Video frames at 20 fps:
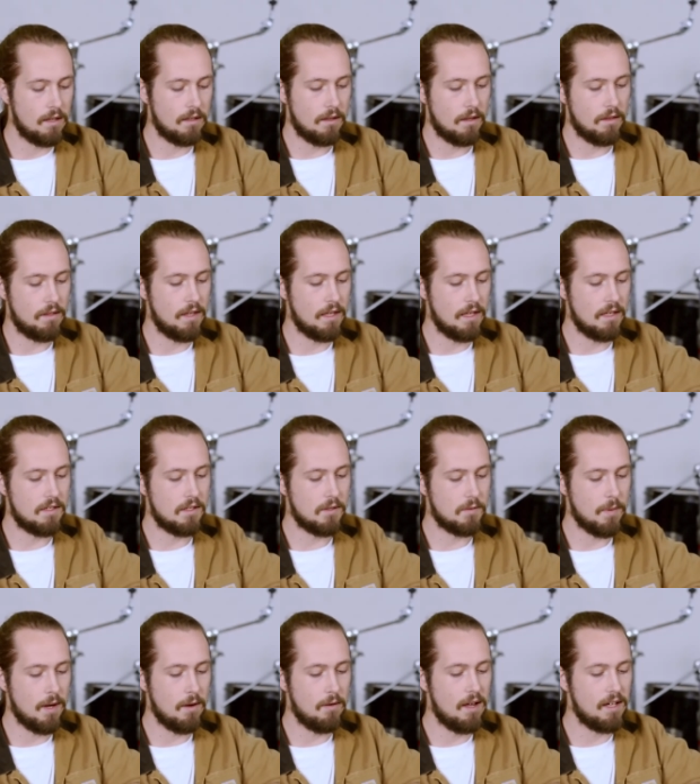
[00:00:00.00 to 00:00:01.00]
the thing is as
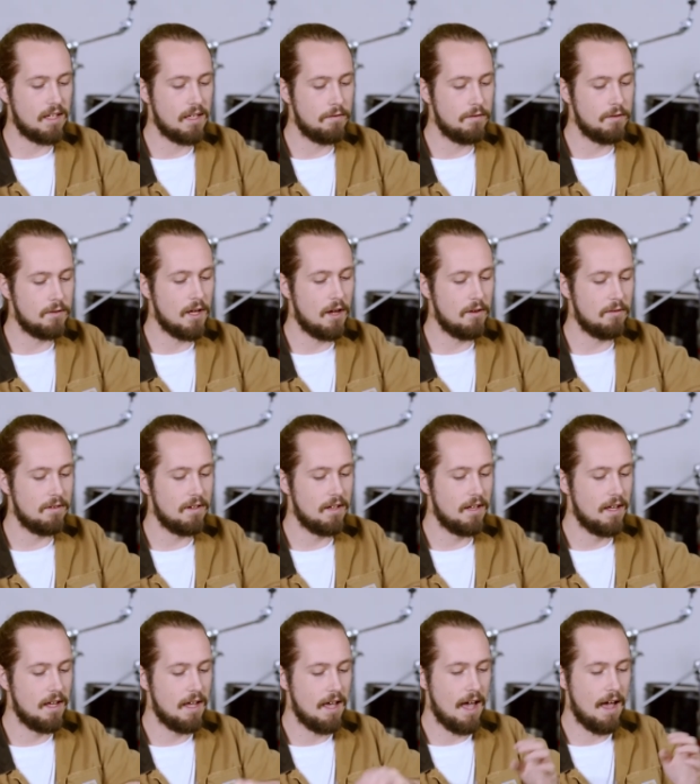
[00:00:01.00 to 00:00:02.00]
well, like if you don't
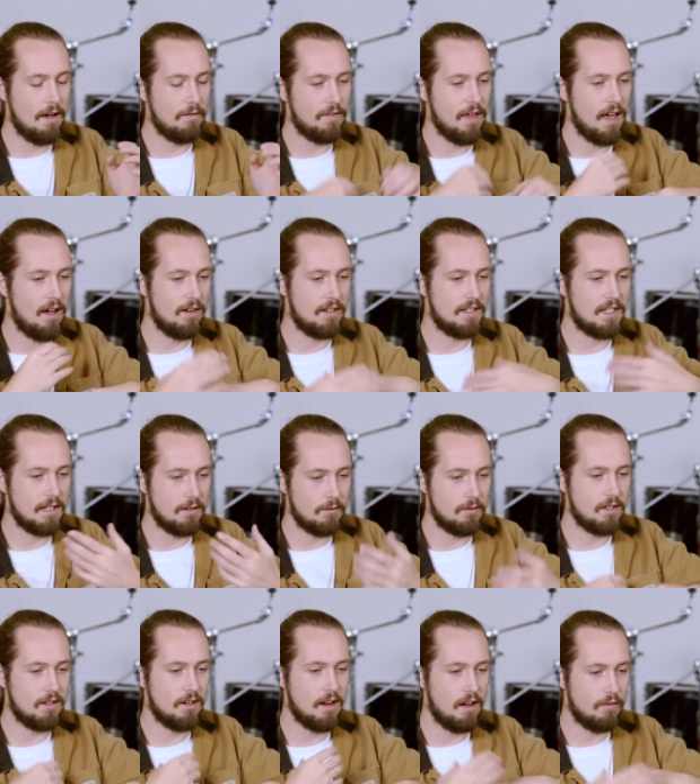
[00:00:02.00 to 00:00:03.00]
have that idea
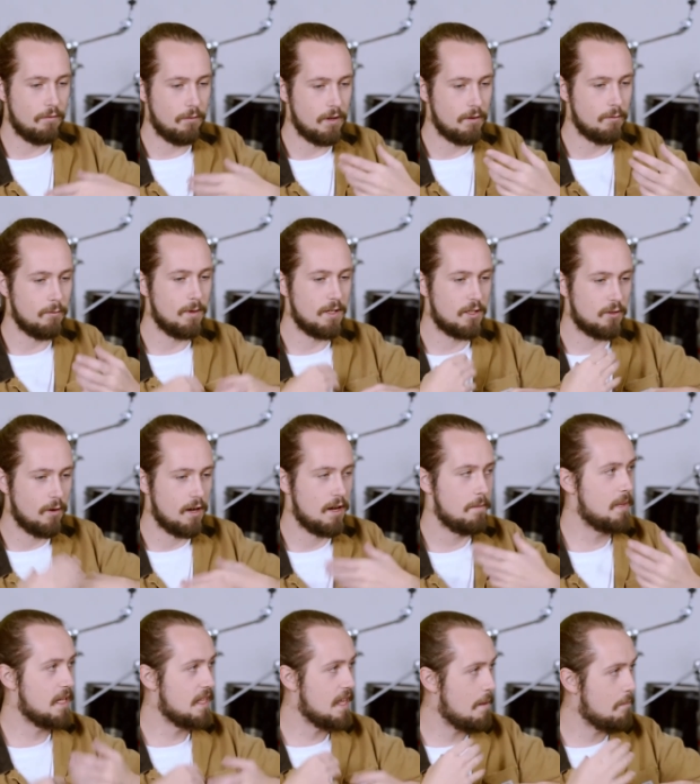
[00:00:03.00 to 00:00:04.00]
in your life where you're always trying to
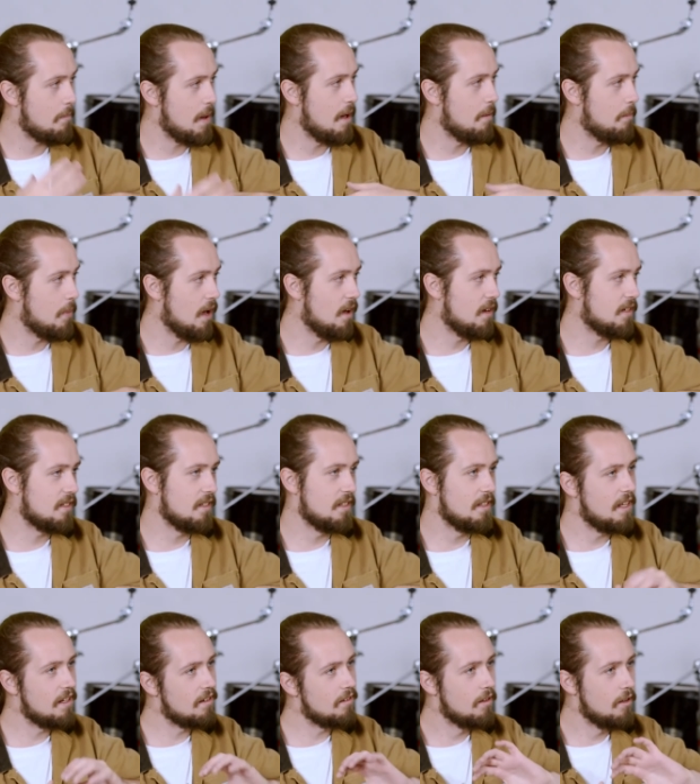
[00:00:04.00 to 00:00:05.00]
be that better person,
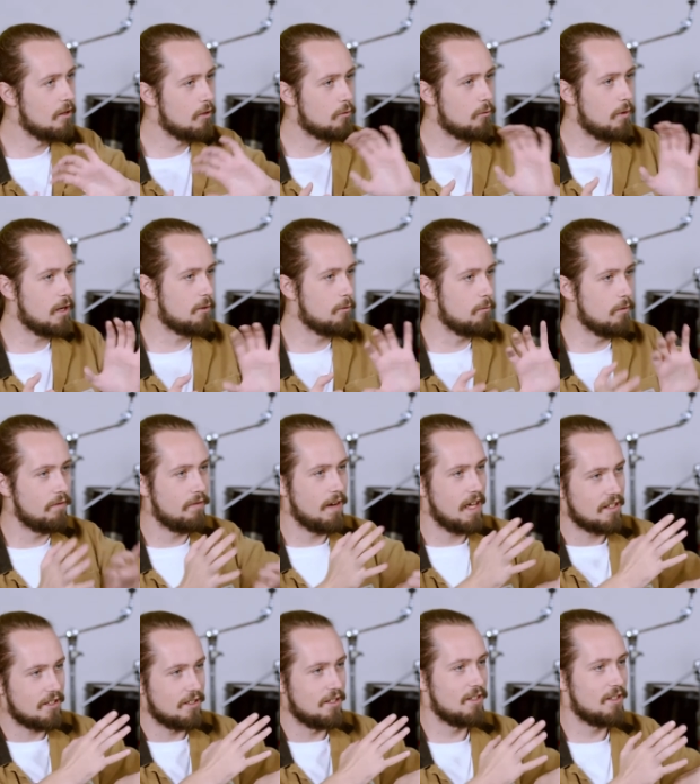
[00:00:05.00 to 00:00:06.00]
then critical
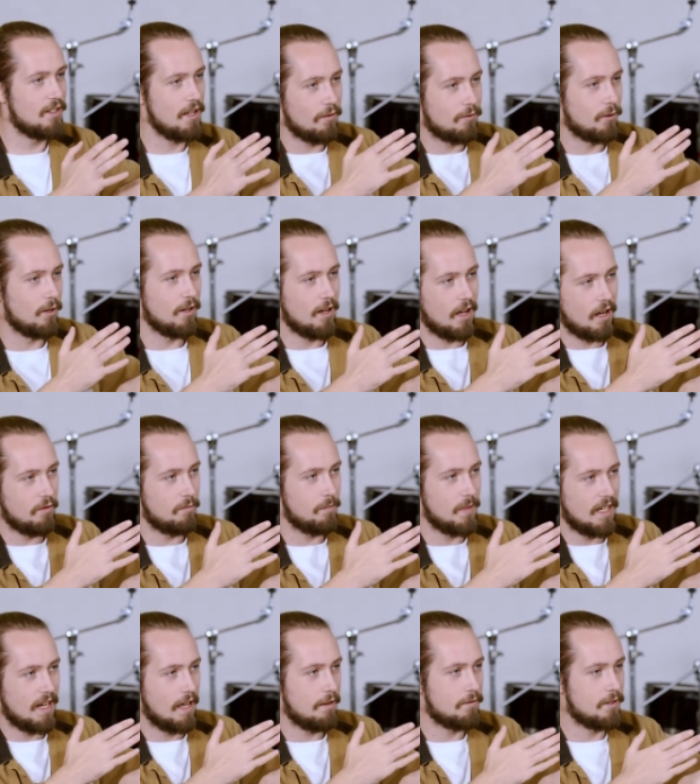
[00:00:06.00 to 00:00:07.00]
reflection and stuff can kind of be
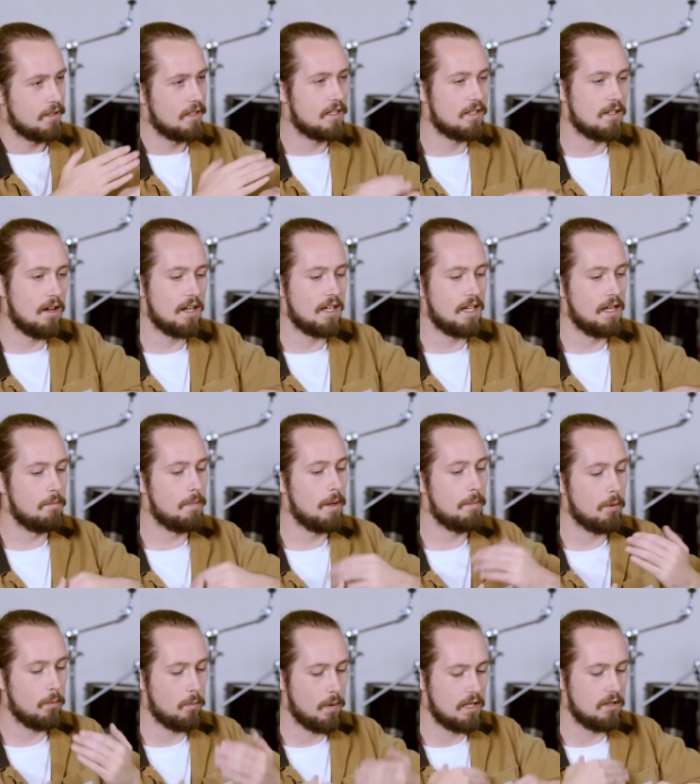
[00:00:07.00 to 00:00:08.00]
left to the side a little bit.
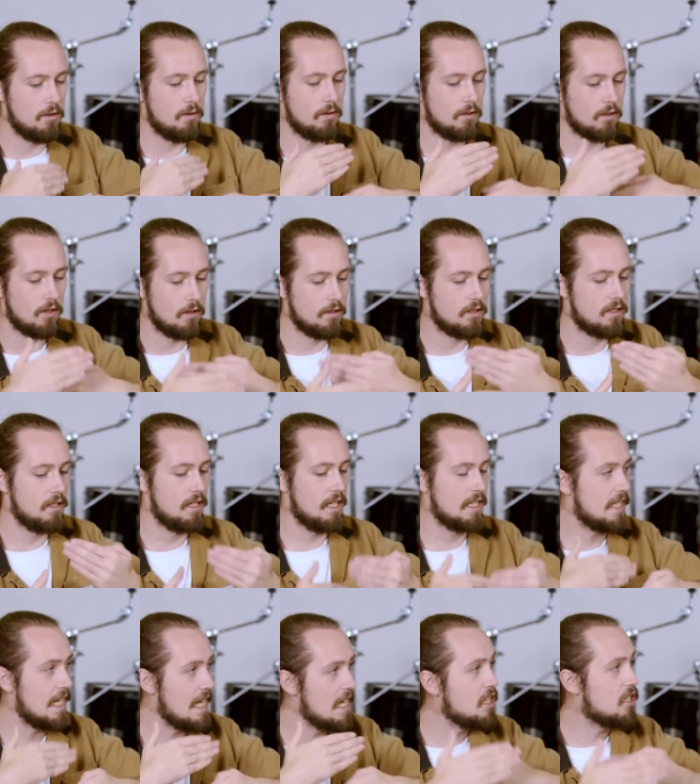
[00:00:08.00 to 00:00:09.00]
But when you're constantly
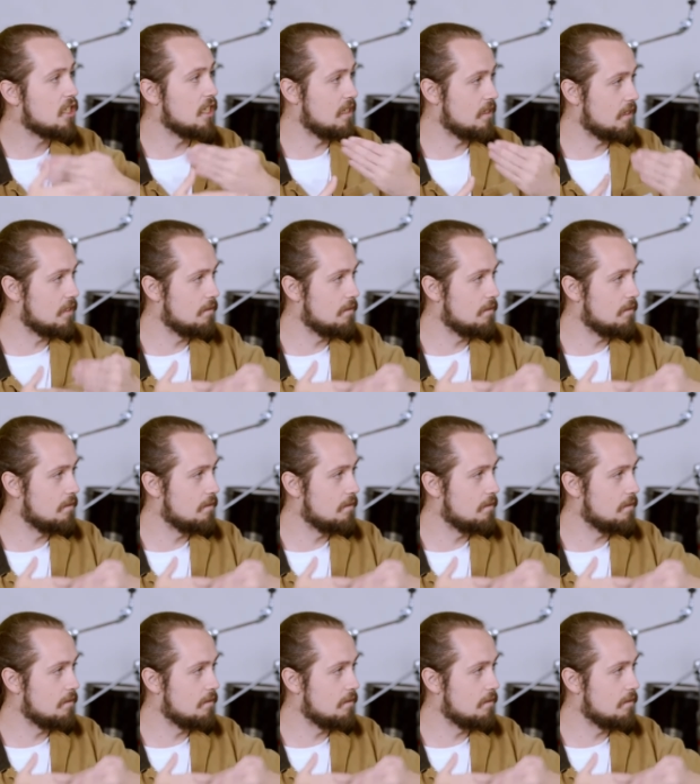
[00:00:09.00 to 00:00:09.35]
teaching